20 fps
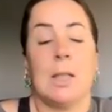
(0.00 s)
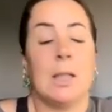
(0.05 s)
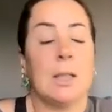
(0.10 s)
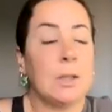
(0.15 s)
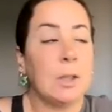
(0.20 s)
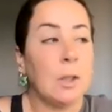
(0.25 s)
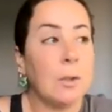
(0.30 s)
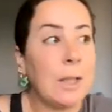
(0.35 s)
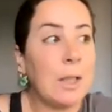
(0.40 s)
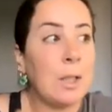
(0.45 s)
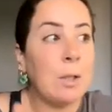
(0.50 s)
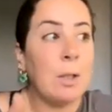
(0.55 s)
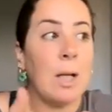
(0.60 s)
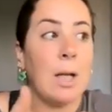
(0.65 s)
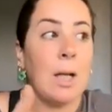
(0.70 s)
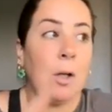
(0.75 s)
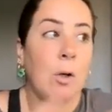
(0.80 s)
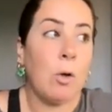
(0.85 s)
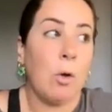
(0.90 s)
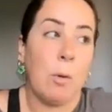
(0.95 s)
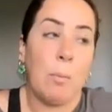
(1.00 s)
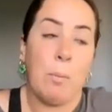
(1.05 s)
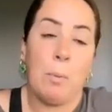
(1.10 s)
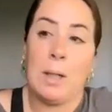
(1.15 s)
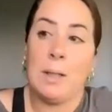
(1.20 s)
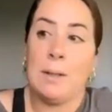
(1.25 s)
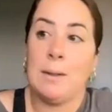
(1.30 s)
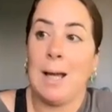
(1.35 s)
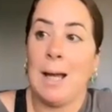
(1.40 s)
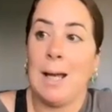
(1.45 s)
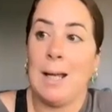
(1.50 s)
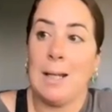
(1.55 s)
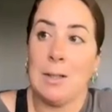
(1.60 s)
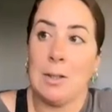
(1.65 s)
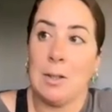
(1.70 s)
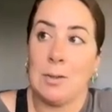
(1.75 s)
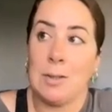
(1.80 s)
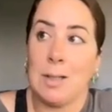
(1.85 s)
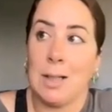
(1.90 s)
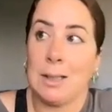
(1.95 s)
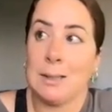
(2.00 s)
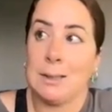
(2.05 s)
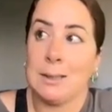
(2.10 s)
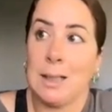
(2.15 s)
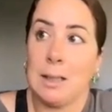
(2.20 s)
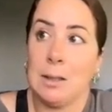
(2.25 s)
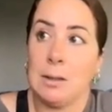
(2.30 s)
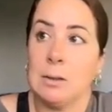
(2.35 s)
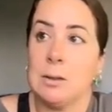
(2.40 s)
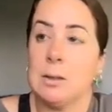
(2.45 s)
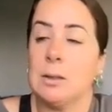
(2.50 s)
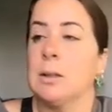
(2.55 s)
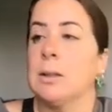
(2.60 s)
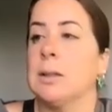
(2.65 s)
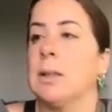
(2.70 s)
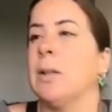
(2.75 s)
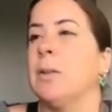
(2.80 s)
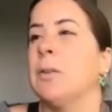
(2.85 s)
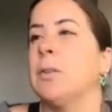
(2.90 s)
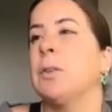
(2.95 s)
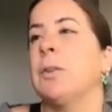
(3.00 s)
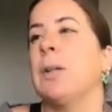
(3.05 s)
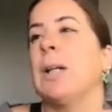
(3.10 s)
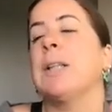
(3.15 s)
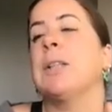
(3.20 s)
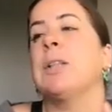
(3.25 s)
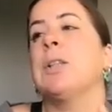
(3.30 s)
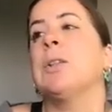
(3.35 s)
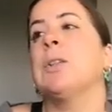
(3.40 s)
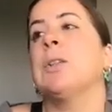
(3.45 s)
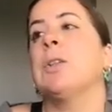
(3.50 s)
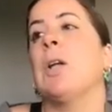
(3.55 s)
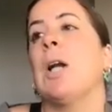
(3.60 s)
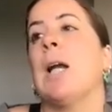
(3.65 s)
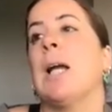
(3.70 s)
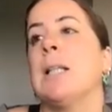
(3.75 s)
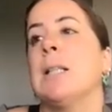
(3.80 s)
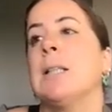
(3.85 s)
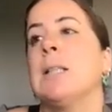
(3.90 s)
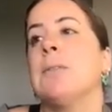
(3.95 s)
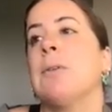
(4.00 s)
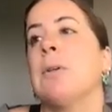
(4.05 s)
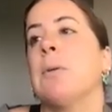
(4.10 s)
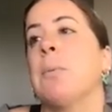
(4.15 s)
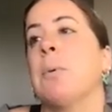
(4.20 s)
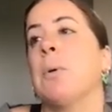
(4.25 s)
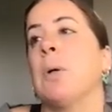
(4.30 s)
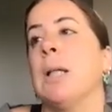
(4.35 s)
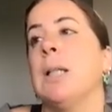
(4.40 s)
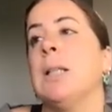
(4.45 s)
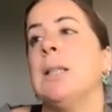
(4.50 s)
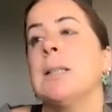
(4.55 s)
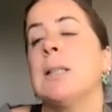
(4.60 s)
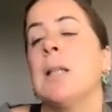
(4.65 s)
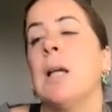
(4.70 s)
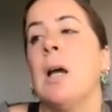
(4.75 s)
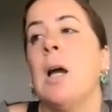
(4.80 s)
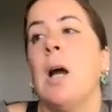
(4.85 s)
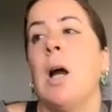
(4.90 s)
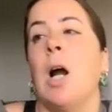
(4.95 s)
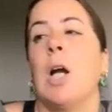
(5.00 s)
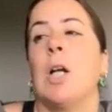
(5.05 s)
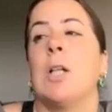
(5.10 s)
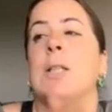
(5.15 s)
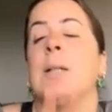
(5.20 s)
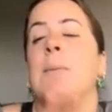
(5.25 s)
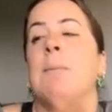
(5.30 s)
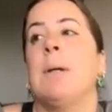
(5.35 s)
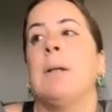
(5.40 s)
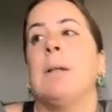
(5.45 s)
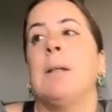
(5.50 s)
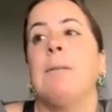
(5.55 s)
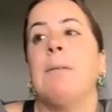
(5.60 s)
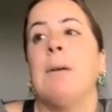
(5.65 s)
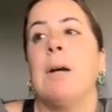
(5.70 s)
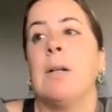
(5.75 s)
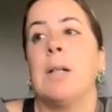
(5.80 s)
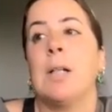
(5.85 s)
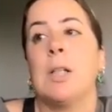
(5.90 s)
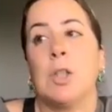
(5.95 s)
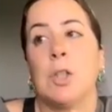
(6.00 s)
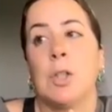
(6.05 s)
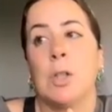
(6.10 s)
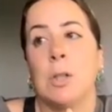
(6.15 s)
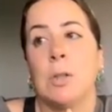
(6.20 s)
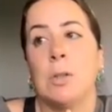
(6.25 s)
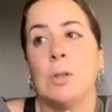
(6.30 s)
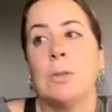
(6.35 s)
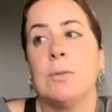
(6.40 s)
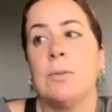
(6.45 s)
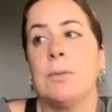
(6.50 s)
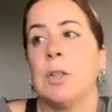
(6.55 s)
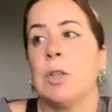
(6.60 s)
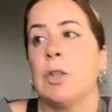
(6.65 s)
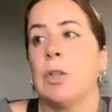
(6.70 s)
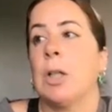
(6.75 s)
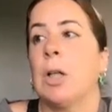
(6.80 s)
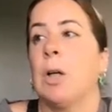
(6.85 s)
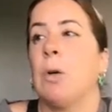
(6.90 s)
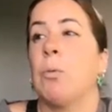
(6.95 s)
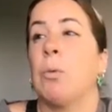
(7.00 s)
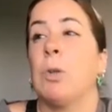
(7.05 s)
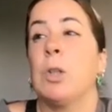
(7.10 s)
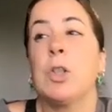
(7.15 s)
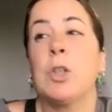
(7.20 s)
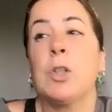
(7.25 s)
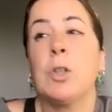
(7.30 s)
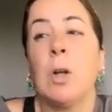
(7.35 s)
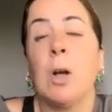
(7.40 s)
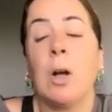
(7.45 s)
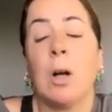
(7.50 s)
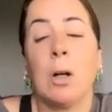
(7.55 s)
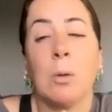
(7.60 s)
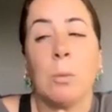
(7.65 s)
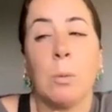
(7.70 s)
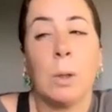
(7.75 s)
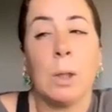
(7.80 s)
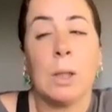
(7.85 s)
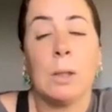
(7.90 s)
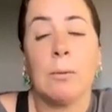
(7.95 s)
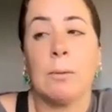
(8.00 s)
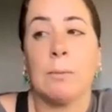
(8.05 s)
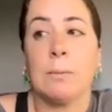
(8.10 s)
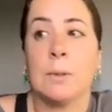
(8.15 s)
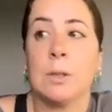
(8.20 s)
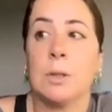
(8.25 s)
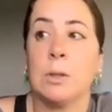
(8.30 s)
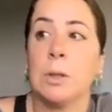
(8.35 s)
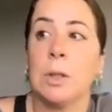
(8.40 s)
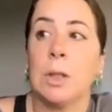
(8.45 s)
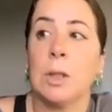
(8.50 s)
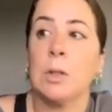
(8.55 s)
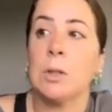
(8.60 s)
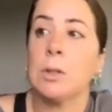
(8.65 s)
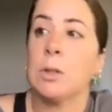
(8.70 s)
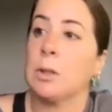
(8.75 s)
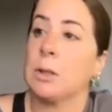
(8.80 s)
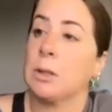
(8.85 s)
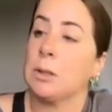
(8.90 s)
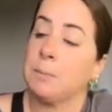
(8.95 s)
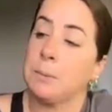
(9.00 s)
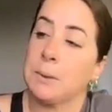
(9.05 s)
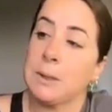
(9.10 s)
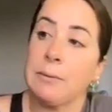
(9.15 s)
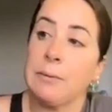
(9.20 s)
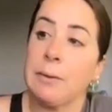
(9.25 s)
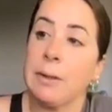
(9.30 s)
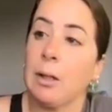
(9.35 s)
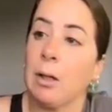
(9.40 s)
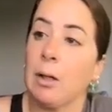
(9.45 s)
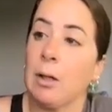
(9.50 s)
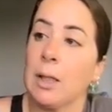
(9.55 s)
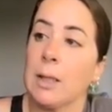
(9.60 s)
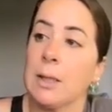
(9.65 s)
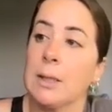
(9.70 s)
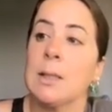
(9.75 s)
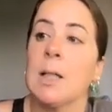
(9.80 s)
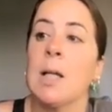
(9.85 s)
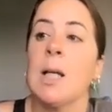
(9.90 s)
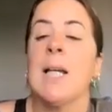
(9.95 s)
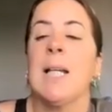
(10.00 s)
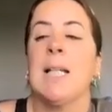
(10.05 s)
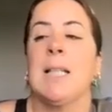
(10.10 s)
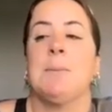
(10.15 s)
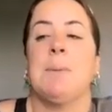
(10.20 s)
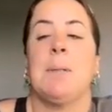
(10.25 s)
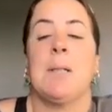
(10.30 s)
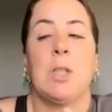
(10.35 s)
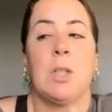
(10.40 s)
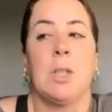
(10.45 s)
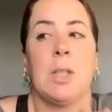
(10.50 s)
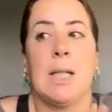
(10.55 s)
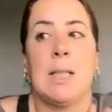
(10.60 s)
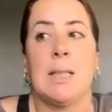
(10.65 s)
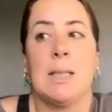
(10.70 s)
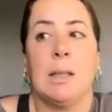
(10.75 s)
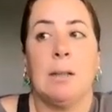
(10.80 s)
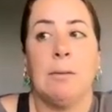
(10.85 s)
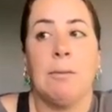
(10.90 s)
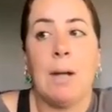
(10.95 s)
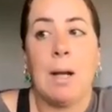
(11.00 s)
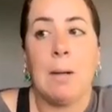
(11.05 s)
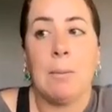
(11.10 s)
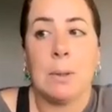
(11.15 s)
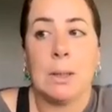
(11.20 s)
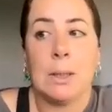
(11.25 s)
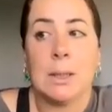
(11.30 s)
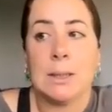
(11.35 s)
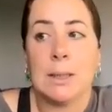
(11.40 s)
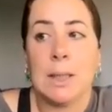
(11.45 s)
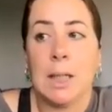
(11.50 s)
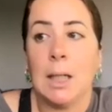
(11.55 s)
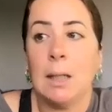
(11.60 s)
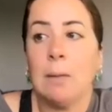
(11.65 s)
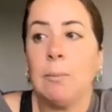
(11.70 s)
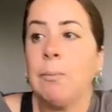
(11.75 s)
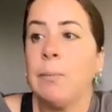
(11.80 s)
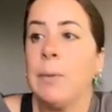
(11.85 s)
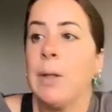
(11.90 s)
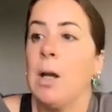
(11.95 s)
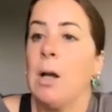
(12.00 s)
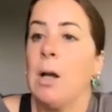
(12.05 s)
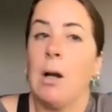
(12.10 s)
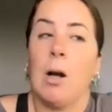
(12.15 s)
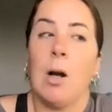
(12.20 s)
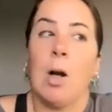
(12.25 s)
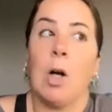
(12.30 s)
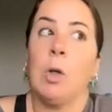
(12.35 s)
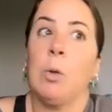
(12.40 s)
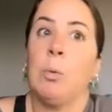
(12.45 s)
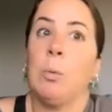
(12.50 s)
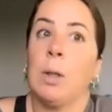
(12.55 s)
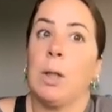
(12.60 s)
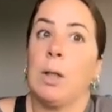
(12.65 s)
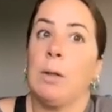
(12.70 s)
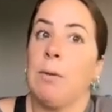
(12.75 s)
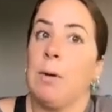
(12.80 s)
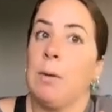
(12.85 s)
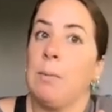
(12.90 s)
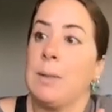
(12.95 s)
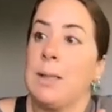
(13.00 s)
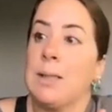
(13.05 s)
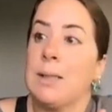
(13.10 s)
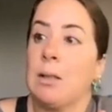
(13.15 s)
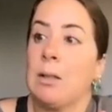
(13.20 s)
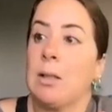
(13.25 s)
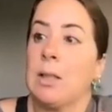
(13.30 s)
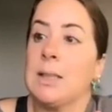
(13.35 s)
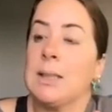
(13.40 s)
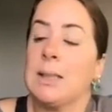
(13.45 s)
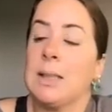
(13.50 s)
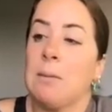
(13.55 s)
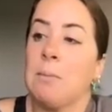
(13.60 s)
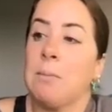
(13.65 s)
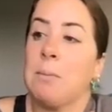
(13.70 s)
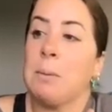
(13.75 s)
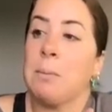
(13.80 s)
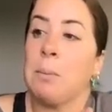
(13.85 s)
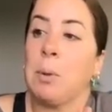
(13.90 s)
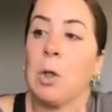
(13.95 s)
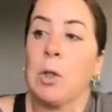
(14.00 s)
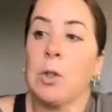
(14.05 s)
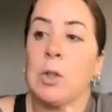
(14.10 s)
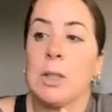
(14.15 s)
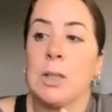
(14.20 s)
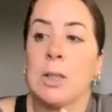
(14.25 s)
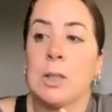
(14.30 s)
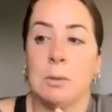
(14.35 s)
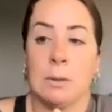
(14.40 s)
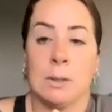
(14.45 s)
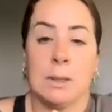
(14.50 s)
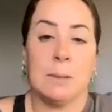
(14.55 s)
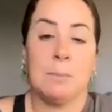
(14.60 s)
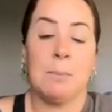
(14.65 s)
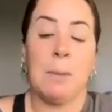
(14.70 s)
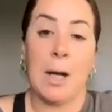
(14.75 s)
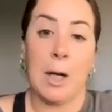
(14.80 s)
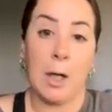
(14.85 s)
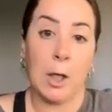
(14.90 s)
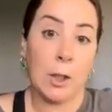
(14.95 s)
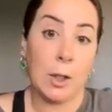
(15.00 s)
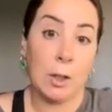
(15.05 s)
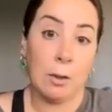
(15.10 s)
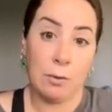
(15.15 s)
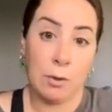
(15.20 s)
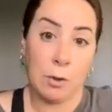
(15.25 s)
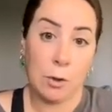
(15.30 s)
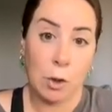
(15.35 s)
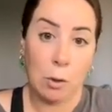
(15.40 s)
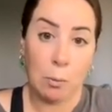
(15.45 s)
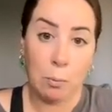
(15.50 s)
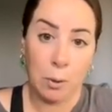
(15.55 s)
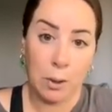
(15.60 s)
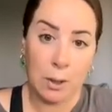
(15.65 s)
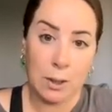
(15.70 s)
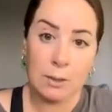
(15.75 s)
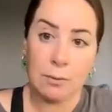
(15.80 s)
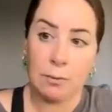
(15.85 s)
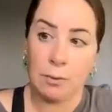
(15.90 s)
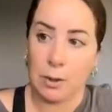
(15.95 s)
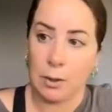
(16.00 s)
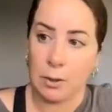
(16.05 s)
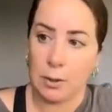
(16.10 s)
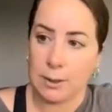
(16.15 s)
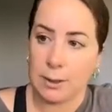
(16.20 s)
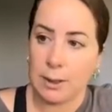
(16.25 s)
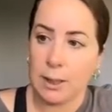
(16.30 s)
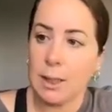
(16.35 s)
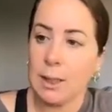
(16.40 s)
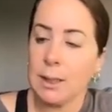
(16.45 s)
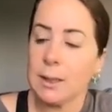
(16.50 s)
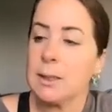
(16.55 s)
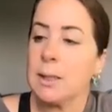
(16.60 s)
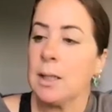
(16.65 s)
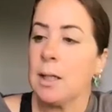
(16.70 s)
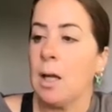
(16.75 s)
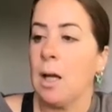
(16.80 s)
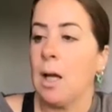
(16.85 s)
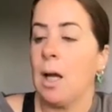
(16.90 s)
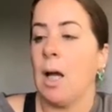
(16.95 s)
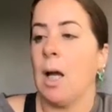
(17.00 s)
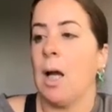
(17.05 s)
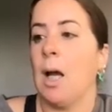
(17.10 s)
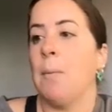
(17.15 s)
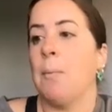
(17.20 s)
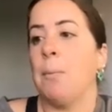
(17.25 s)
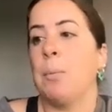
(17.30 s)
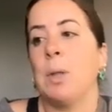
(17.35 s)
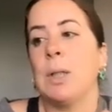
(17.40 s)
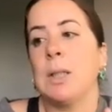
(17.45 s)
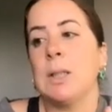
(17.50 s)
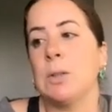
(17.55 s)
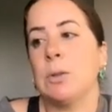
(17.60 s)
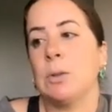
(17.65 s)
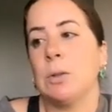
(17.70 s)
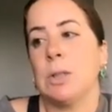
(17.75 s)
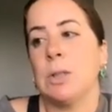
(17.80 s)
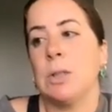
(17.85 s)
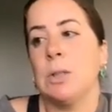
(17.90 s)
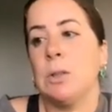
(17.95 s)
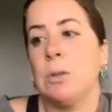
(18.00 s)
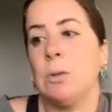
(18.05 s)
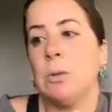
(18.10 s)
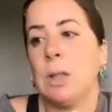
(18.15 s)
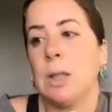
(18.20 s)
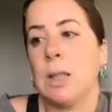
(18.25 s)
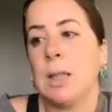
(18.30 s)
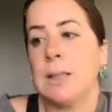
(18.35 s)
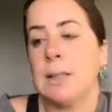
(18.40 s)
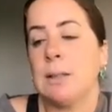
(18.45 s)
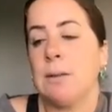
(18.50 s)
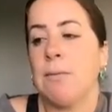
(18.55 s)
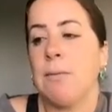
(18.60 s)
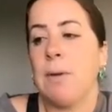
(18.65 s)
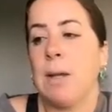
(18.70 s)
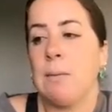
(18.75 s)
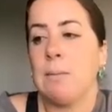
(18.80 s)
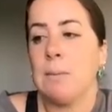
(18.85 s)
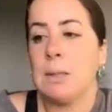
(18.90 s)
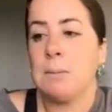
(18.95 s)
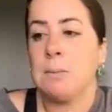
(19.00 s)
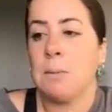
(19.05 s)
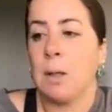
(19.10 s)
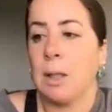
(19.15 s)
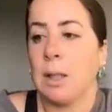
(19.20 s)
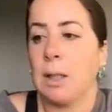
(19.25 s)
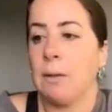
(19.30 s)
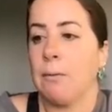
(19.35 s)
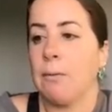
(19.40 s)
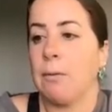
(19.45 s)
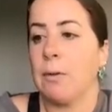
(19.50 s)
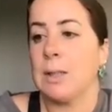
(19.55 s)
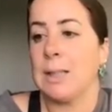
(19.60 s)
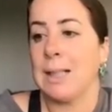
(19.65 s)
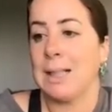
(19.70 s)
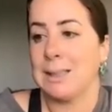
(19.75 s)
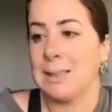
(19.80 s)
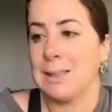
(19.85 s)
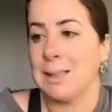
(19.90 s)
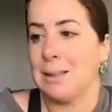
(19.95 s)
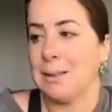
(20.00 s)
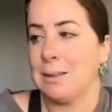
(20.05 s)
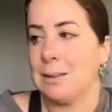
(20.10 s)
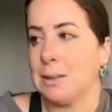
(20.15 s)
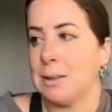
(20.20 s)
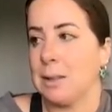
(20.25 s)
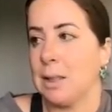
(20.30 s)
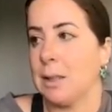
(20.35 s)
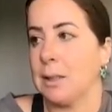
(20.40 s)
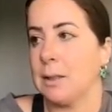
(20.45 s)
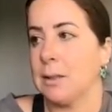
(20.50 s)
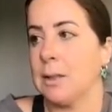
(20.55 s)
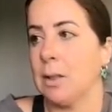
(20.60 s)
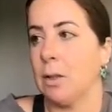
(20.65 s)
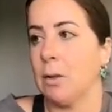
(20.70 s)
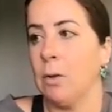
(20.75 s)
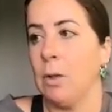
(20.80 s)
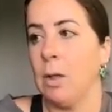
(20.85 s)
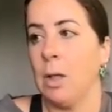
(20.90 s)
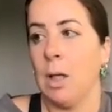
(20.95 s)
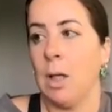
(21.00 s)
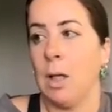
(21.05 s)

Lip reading: so that you can incorporate that in your textiles. So directional trends for prints are typically found at shows featuring original artwork from studios or specific artists specializing in fabric design. Artwork from these artists can be purchased to inspire your future prints for your designs. Print Source New York is a famous market for textile design. So,